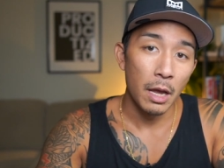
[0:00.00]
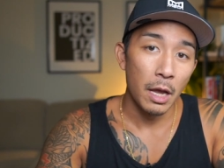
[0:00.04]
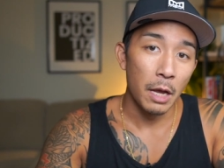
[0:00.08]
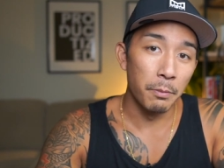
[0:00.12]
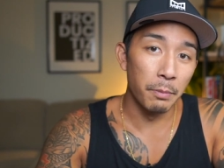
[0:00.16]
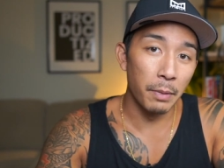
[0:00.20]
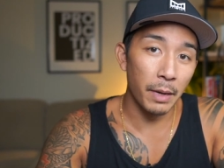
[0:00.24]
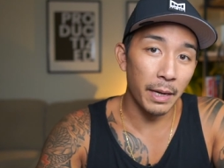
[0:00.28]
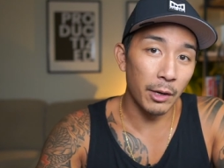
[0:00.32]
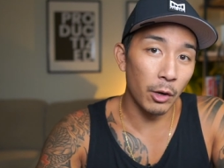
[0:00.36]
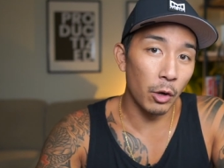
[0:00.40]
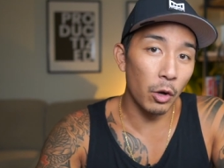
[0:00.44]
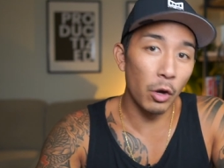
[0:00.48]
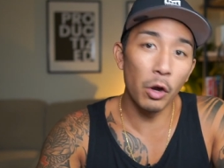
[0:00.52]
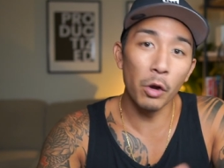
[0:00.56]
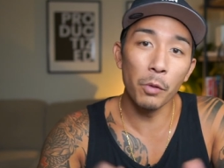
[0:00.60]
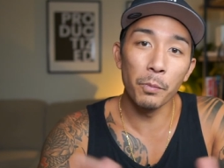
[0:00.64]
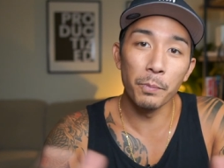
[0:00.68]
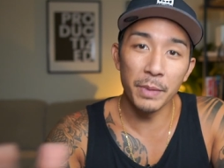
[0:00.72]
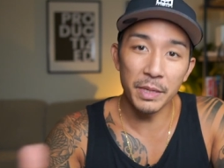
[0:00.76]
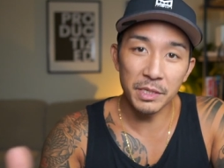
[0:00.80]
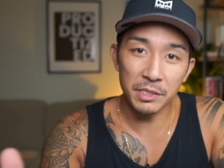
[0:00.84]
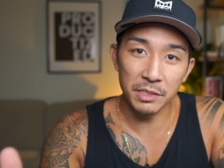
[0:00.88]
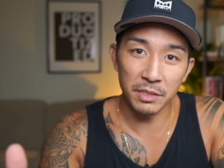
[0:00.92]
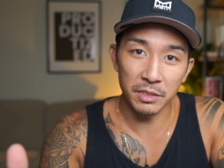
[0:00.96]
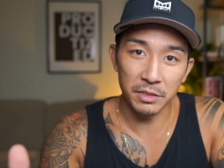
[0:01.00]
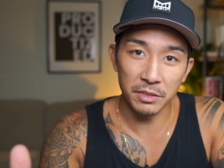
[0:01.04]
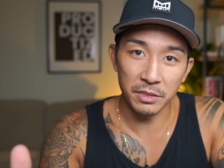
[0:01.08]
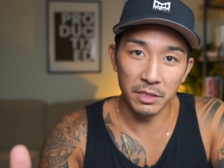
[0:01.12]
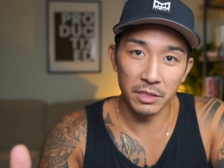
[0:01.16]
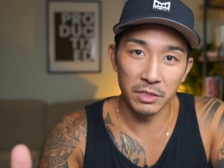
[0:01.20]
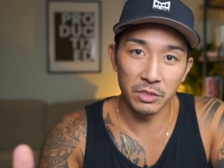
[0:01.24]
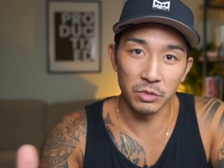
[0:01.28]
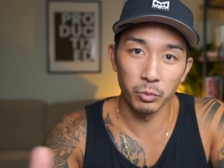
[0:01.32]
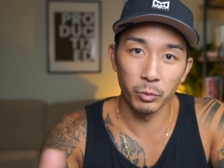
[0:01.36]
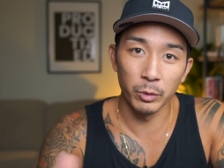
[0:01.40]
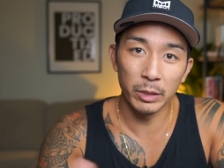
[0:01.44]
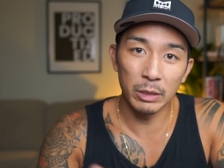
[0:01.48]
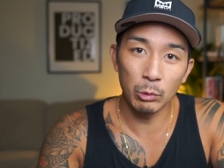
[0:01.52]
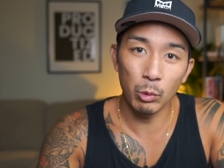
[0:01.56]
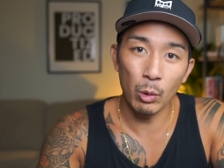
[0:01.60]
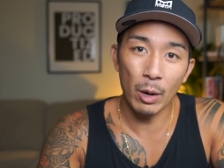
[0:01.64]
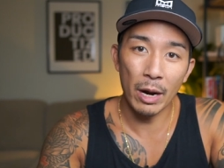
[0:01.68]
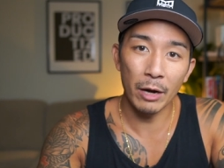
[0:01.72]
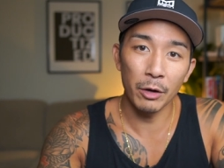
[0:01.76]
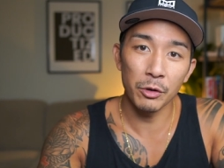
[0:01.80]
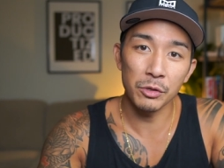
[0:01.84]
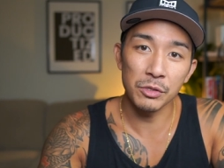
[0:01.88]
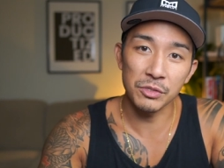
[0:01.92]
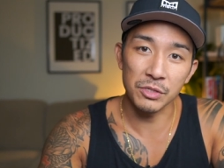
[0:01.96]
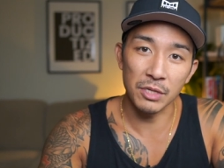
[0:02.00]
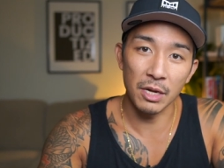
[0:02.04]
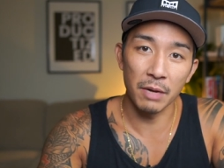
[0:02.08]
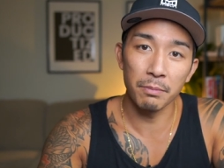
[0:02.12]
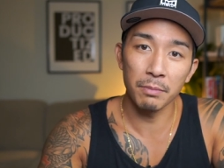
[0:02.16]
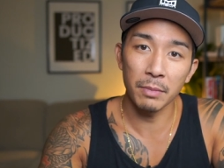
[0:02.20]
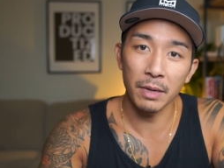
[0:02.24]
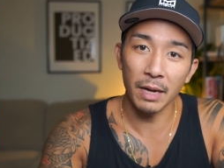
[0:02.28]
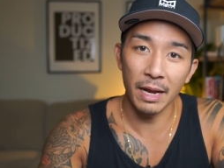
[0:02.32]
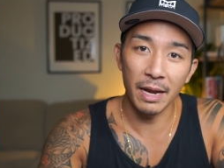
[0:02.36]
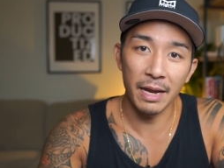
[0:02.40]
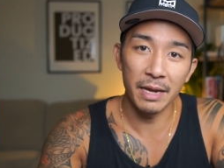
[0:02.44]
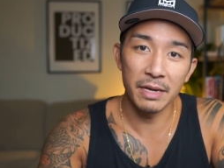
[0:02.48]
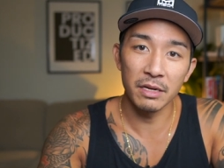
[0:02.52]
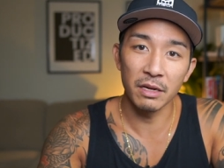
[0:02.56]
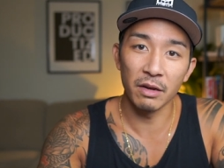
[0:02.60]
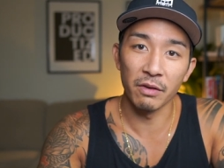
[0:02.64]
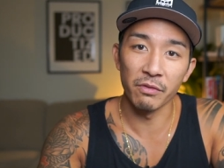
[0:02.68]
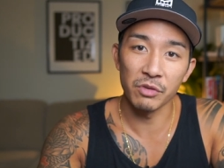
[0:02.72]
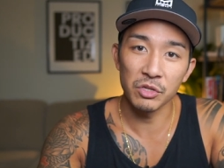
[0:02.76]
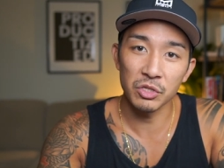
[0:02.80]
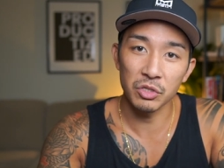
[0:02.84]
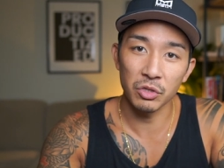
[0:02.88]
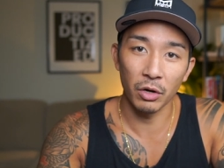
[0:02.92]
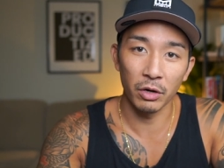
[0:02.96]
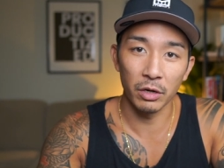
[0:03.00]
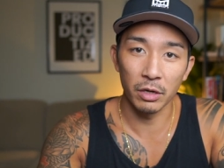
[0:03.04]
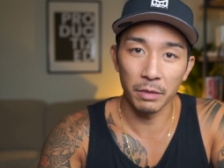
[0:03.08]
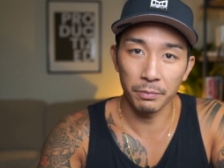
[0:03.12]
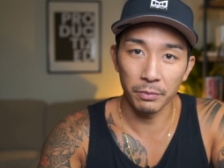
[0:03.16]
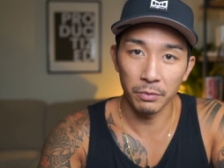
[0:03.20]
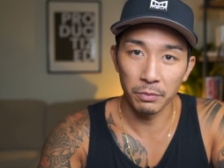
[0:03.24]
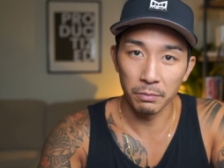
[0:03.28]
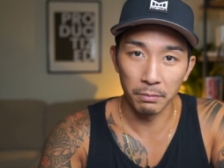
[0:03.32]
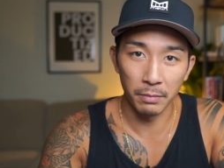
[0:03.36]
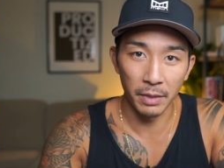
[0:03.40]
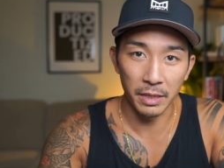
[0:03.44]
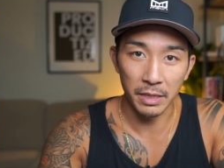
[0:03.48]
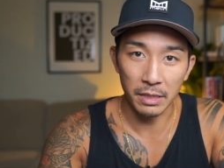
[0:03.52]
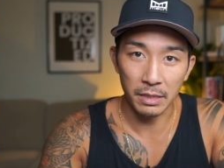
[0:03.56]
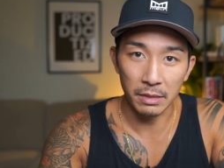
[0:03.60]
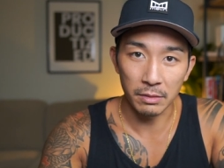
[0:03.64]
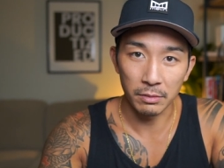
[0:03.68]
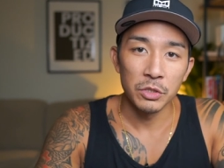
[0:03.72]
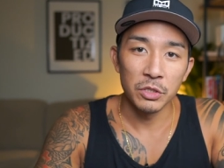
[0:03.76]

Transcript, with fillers: But all businesses require some kind of startup money.